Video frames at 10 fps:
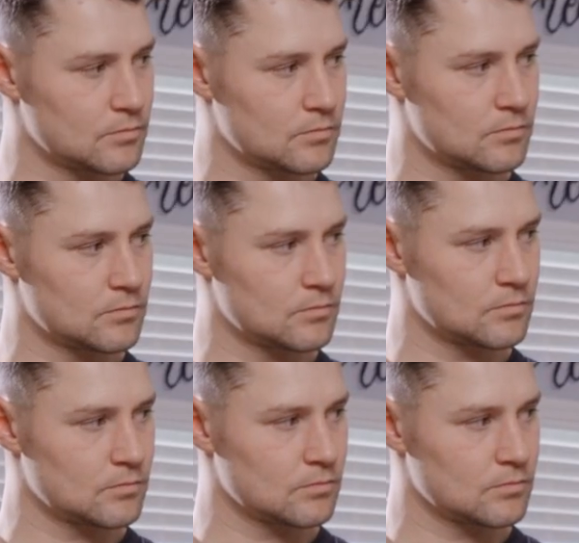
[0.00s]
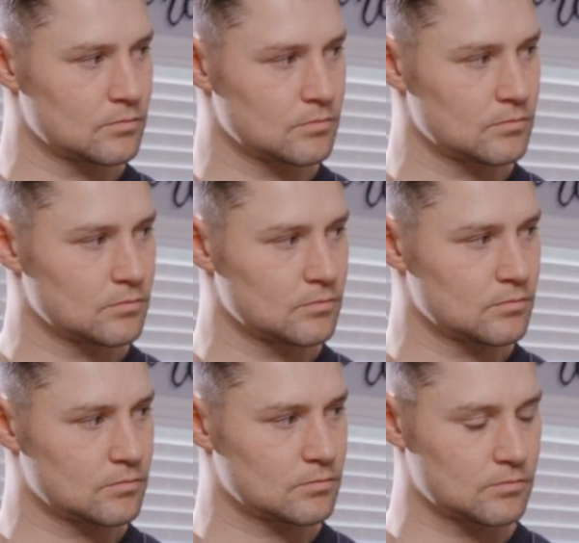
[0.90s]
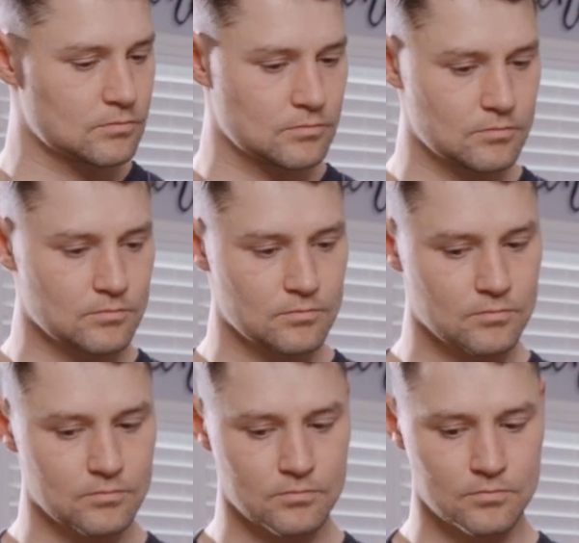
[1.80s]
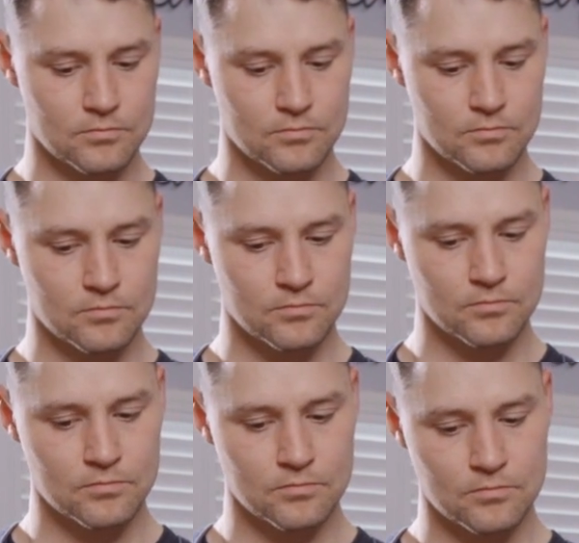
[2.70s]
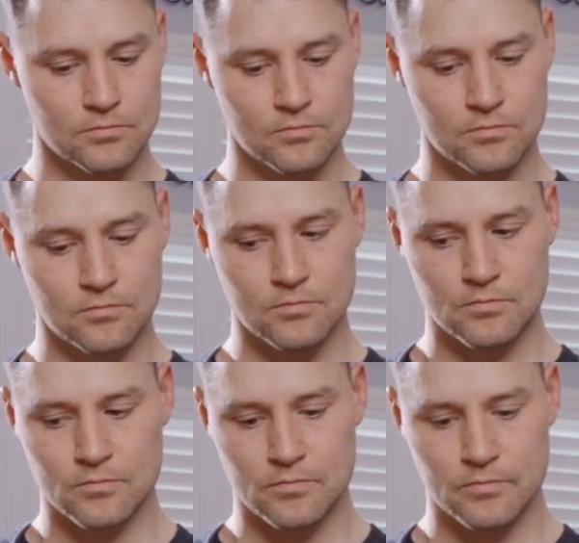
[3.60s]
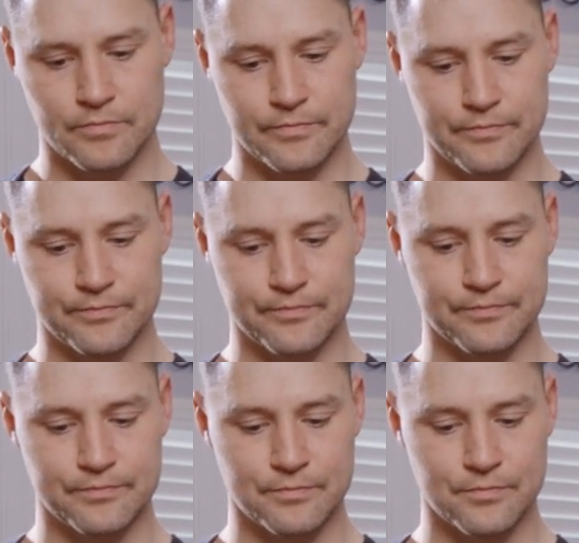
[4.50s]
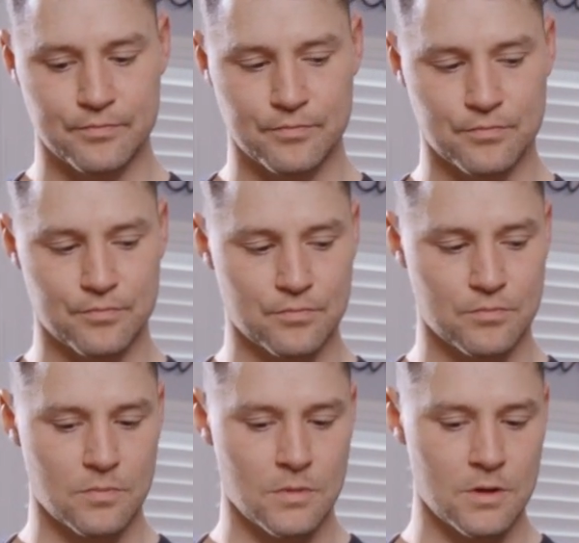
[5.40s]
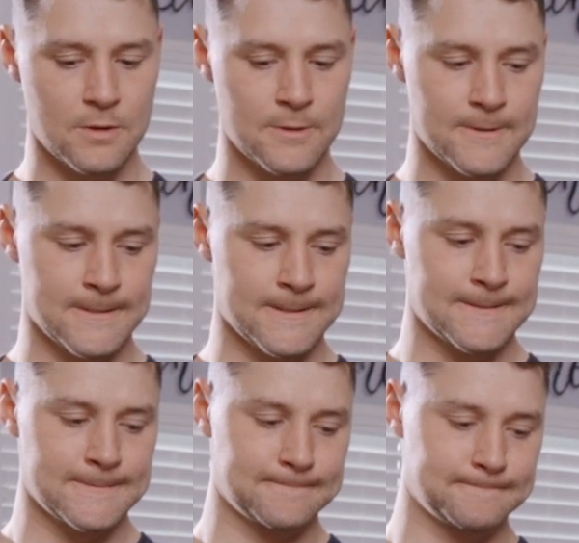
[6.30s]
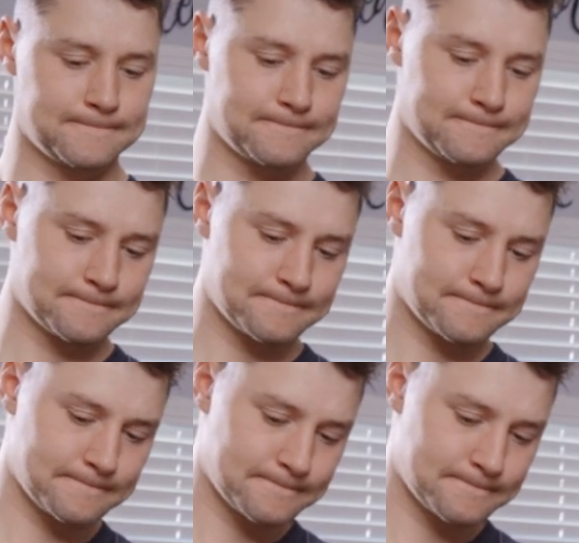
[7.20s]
(silent)